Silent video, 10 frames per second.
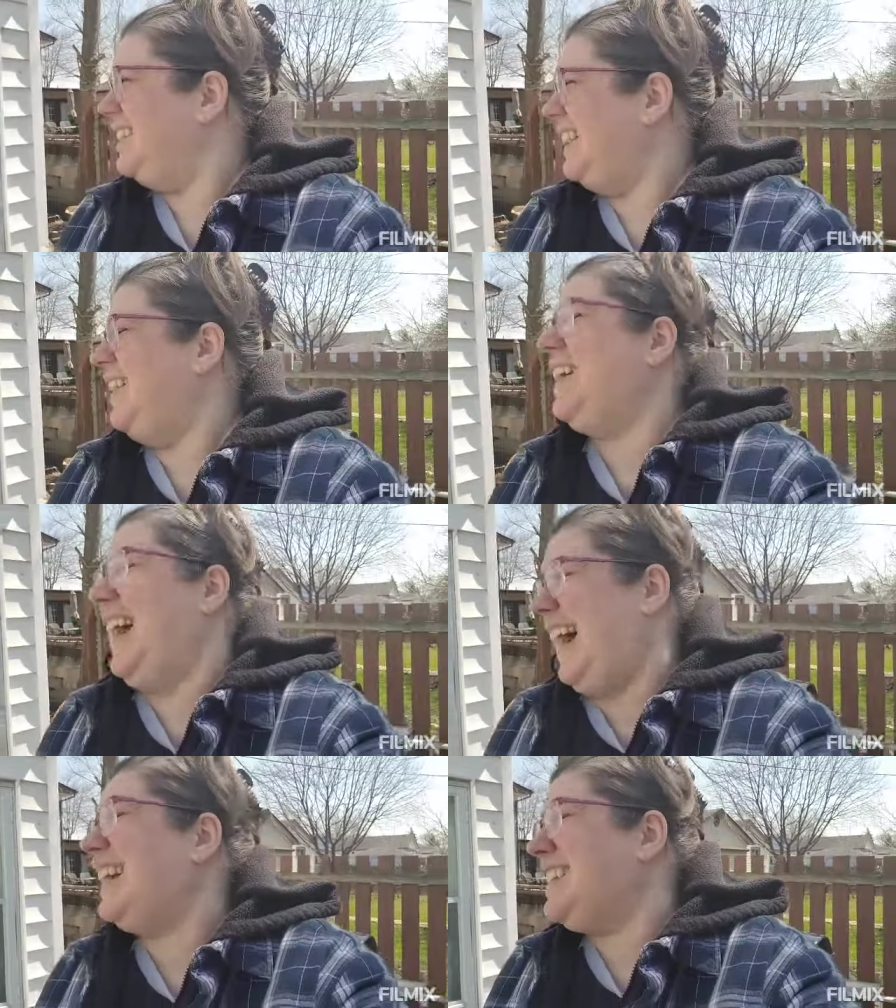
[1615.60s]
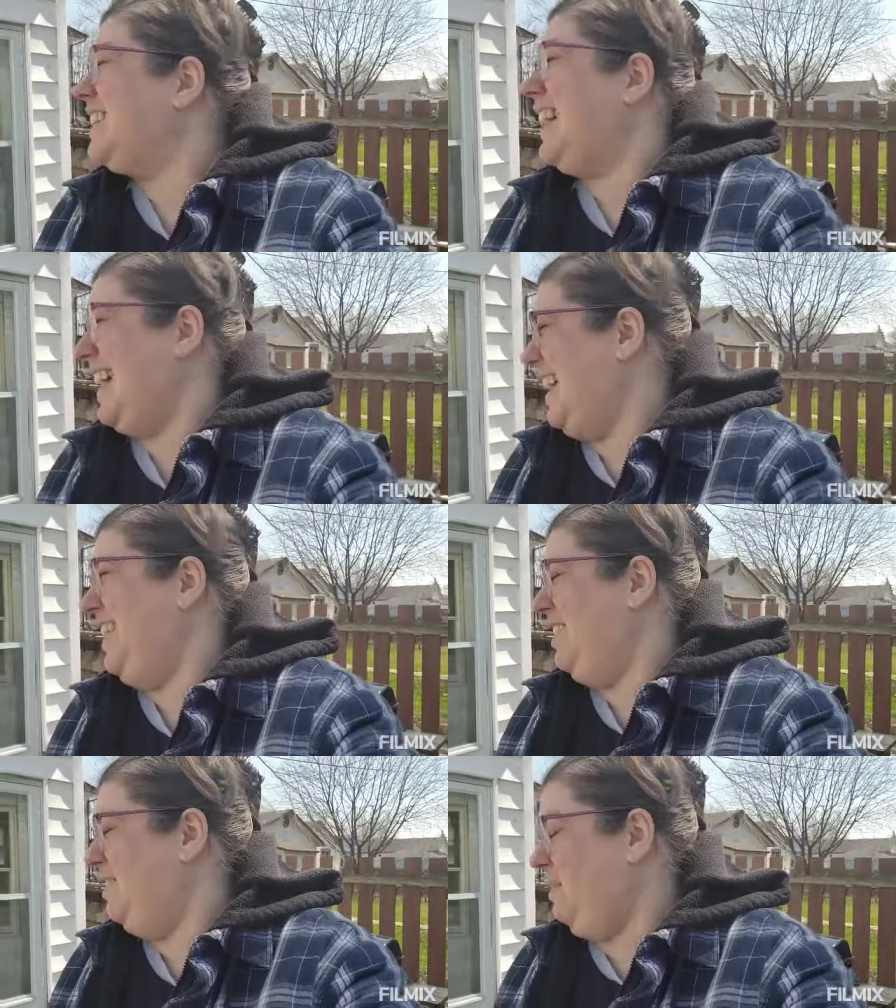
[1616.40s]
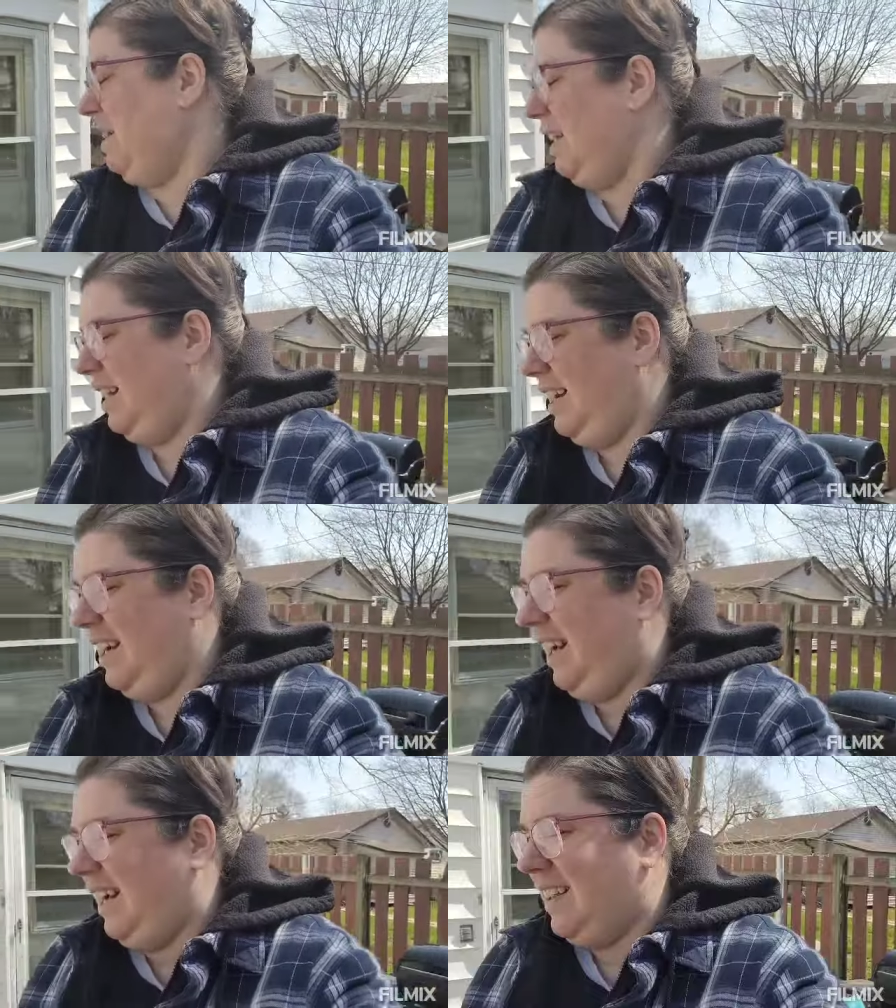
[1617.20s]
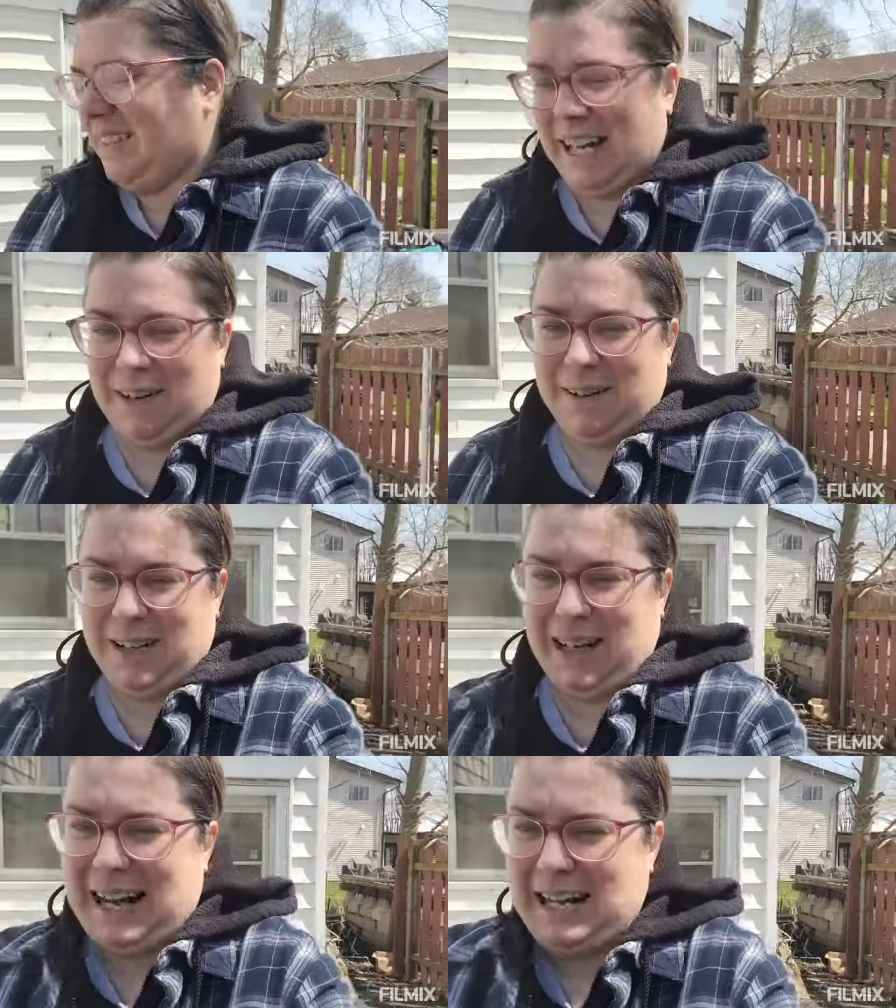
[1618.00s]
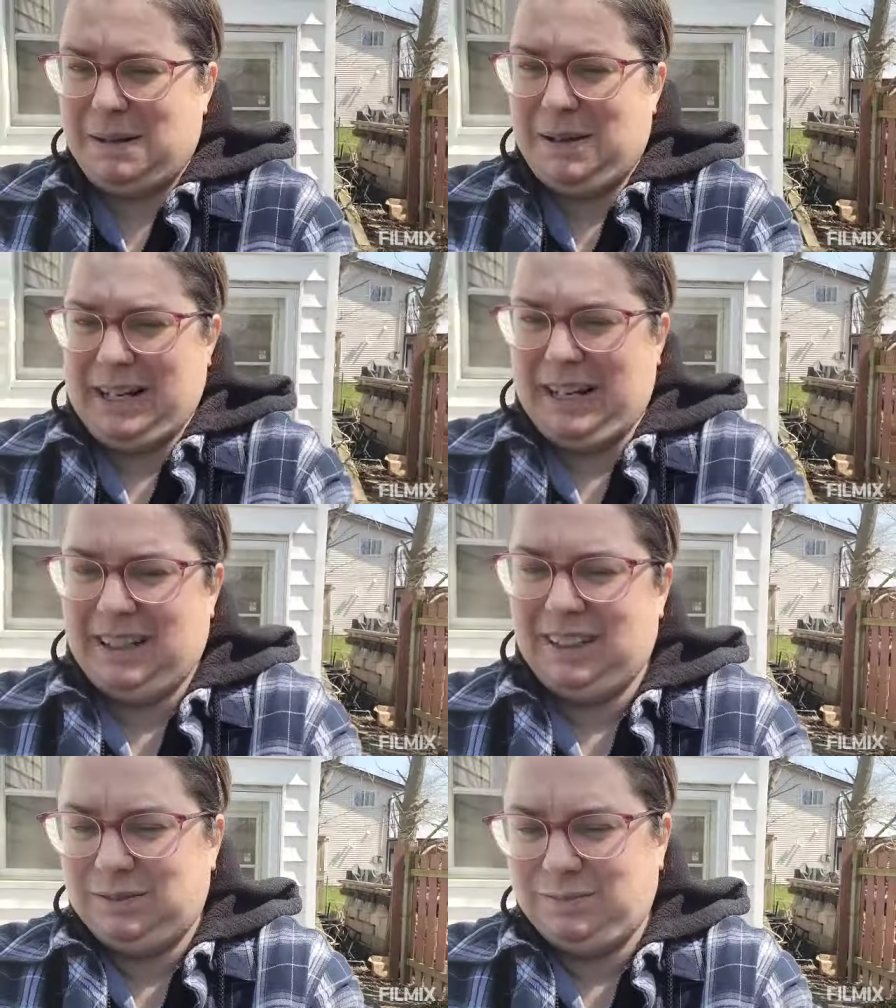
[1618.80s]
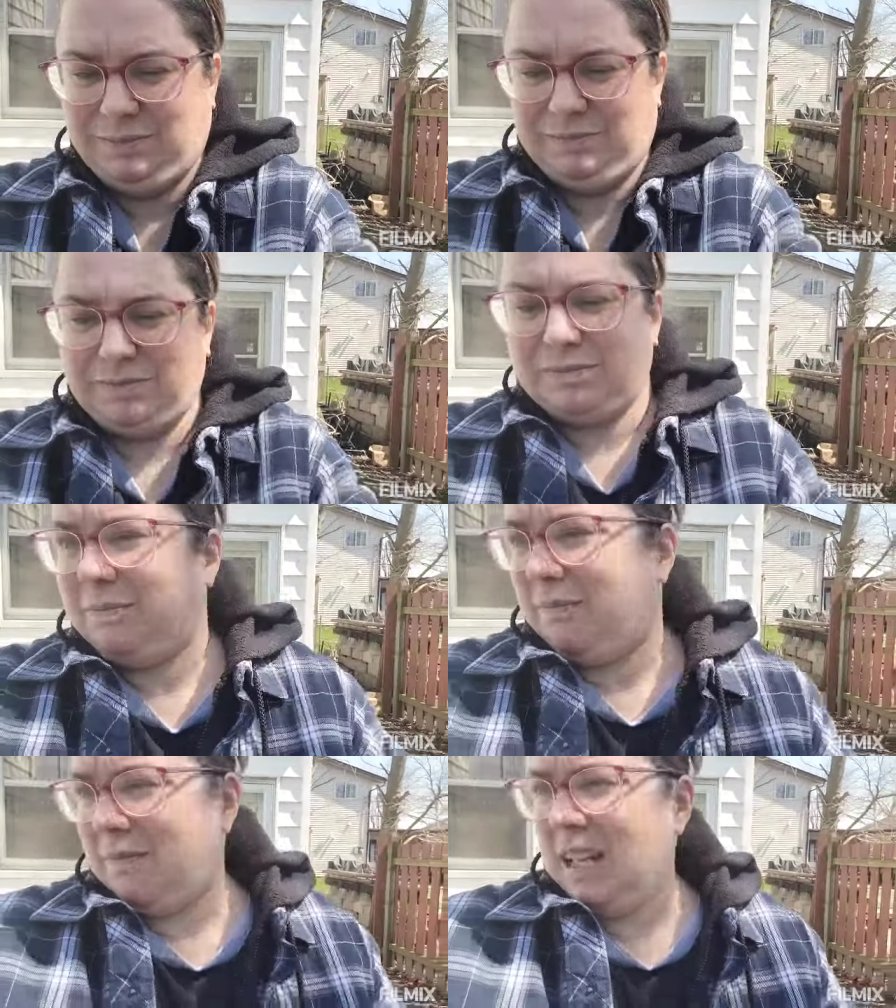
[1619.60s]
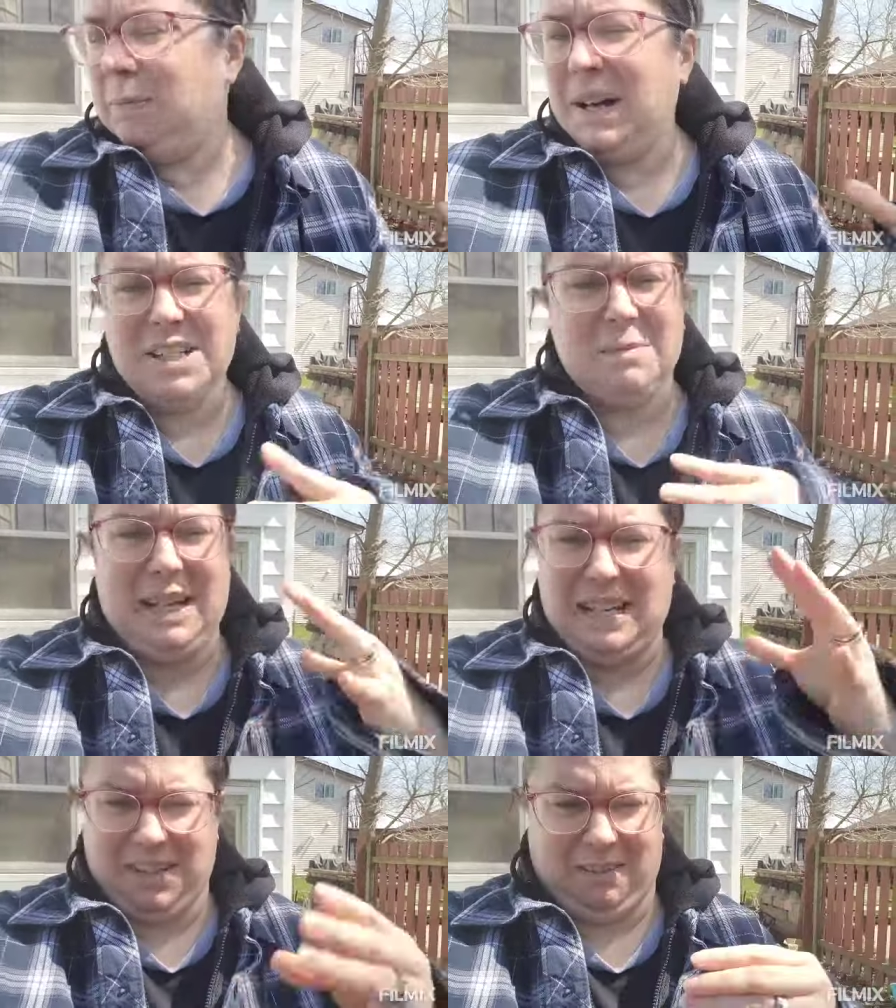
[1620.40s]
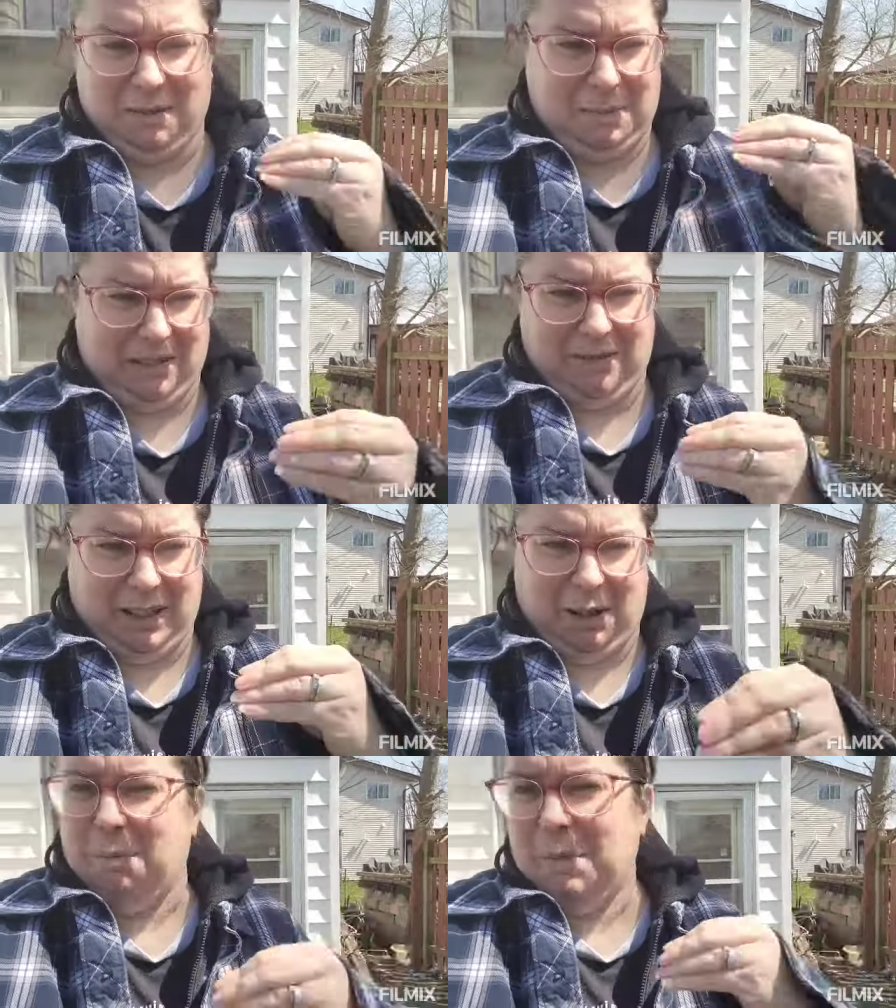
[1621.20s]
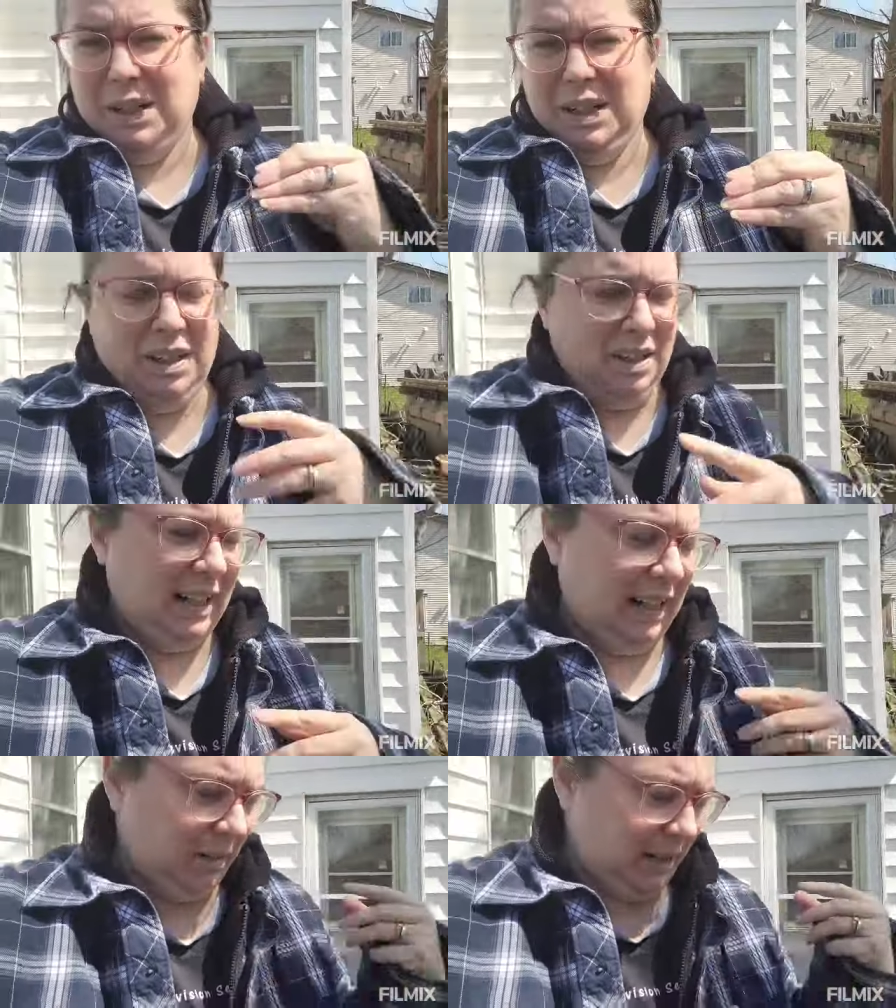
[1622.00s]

So yeah, I see you. So we're gonna them out here. Plus it'll be easier for me to film out